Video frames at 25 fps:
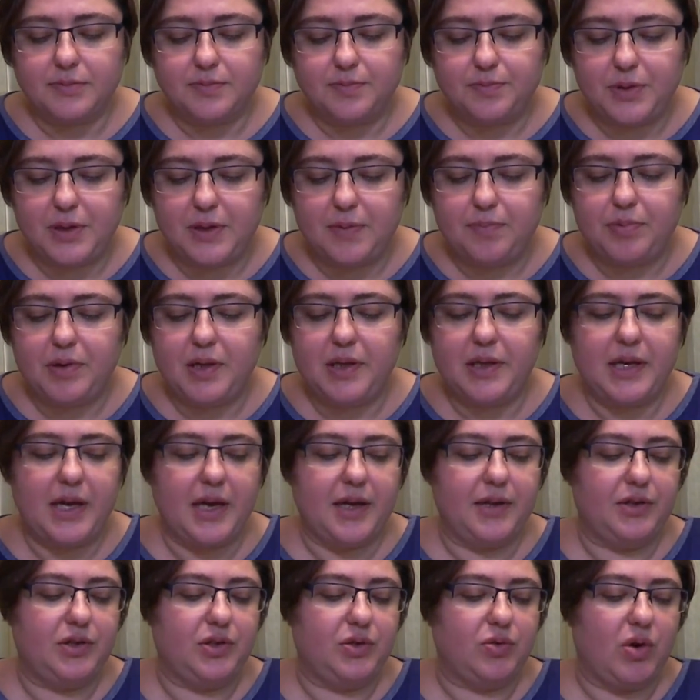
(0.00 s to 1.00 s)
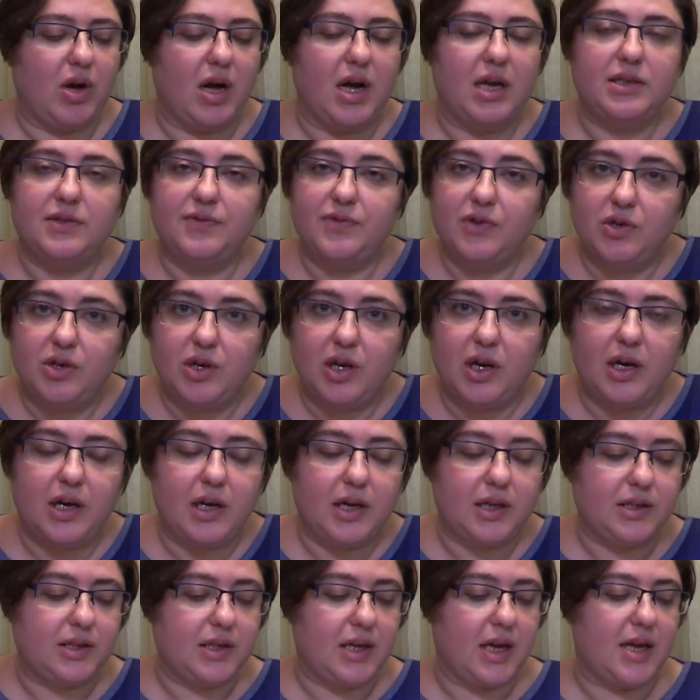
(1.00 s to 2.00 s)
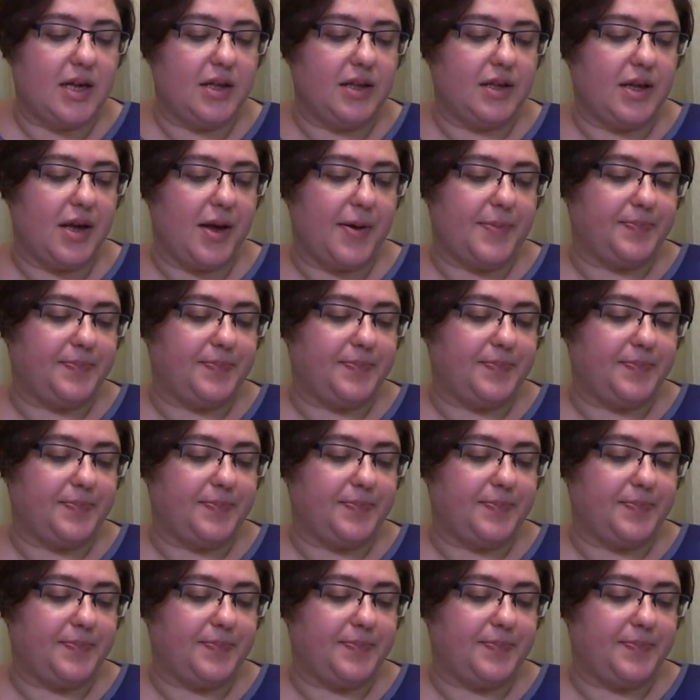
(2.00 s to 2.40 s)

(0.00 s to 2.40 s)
people and to advocate, and